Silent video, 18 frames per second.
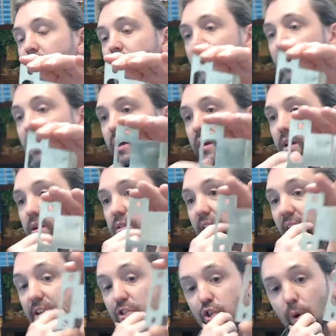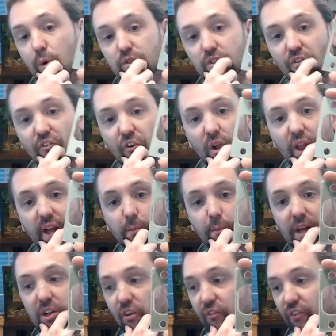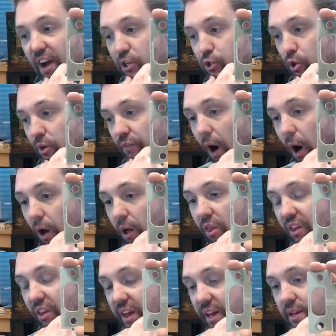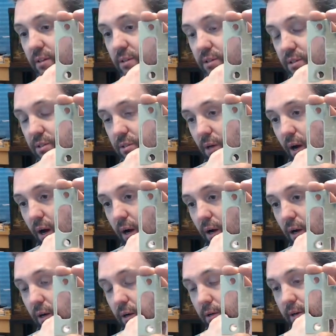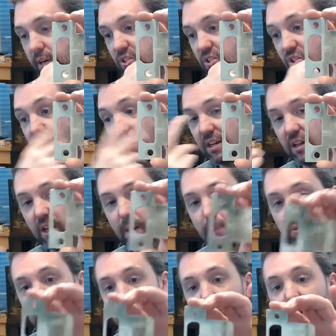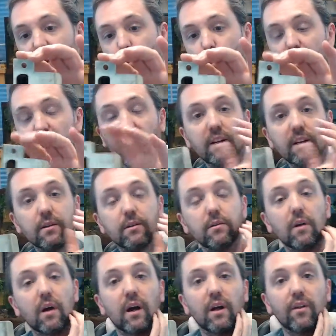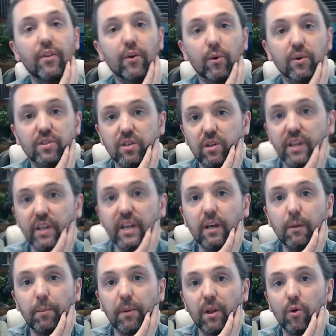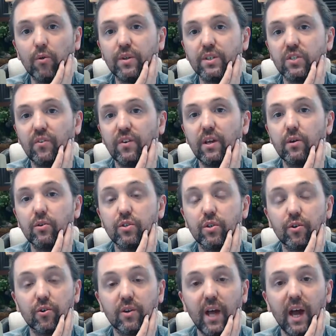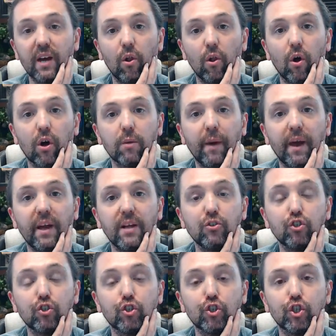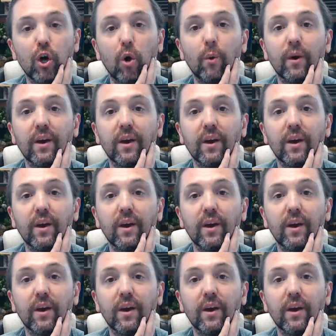Don-Jo is a full-line manufacturer of all things uh, extended lip strike related. Uh, there is a link below this video to their catalog page showing